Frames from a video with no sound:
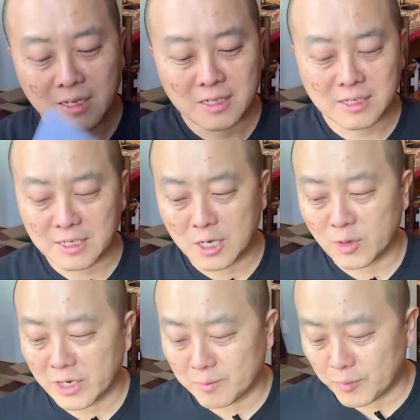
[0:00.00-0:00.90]
So
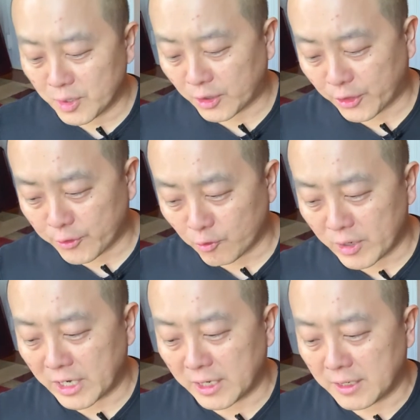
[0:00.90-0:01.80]
in book
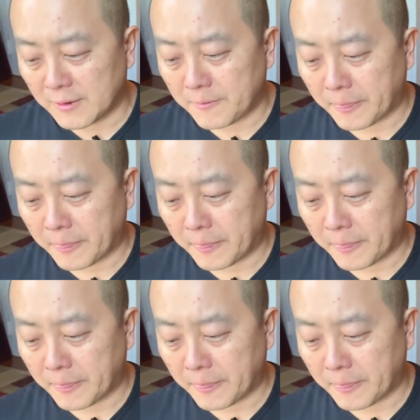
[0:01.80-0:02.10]
3,